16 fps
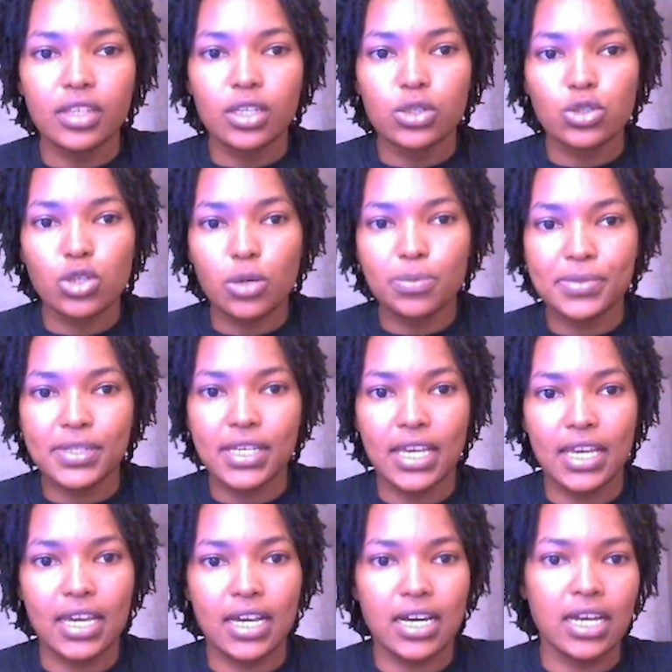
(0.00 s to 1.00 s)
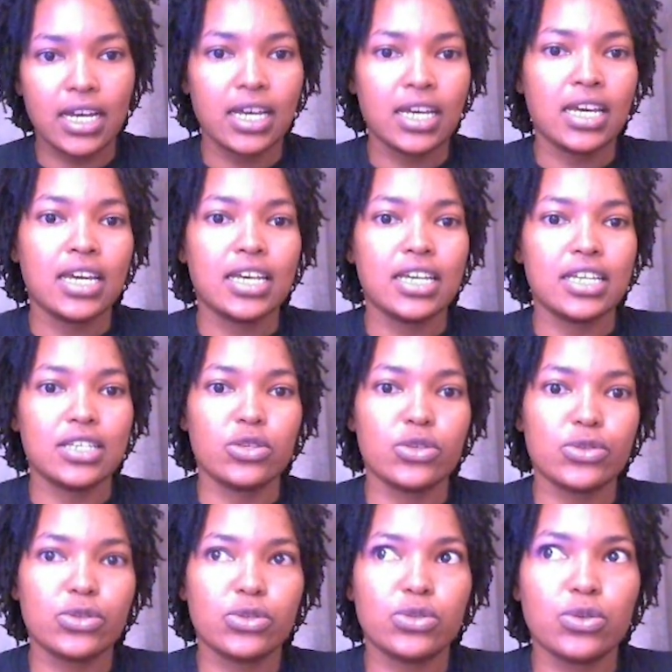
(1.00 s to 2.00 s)
tops here is
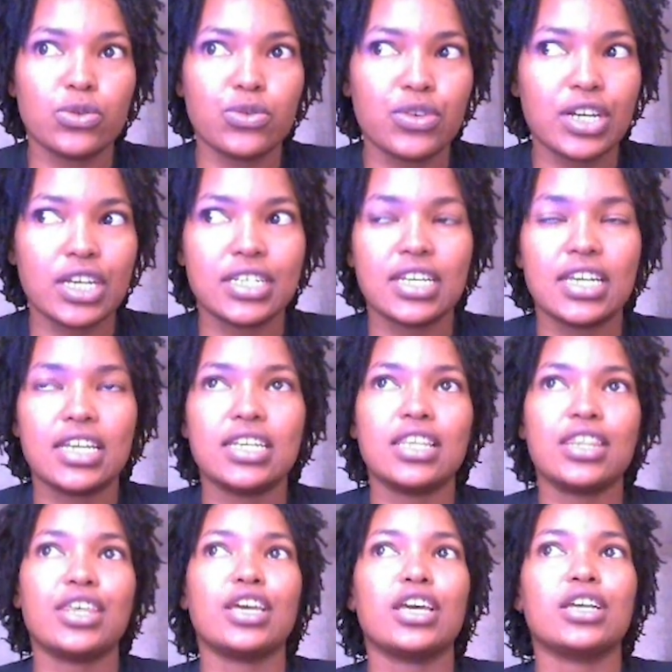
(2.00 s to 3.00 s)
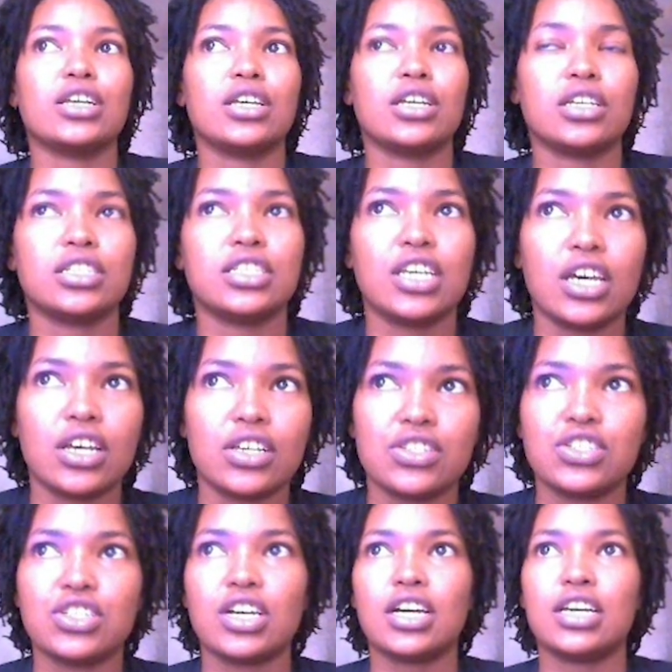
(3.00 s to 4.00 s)
used to create anything
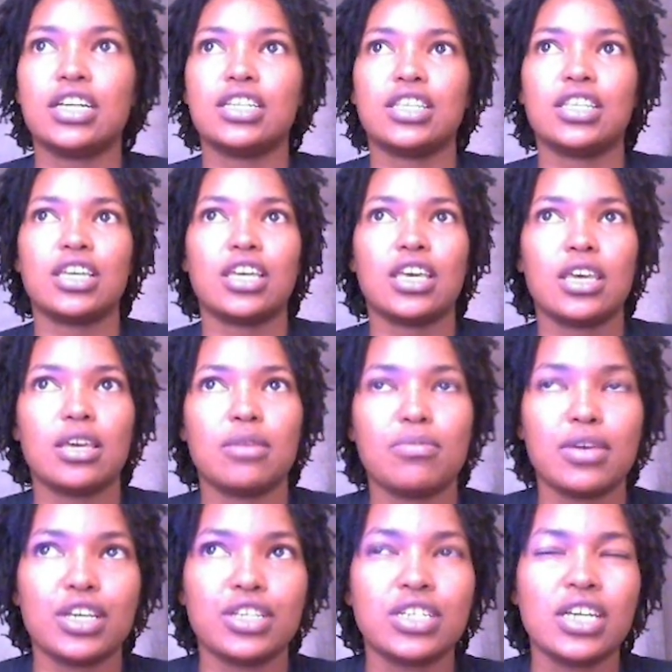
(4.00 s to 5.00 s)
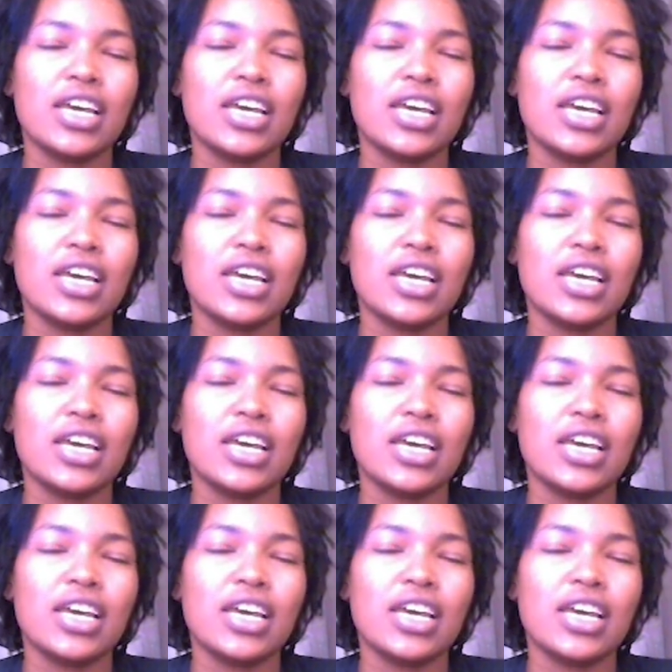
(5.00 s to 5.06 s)
texture, anything image,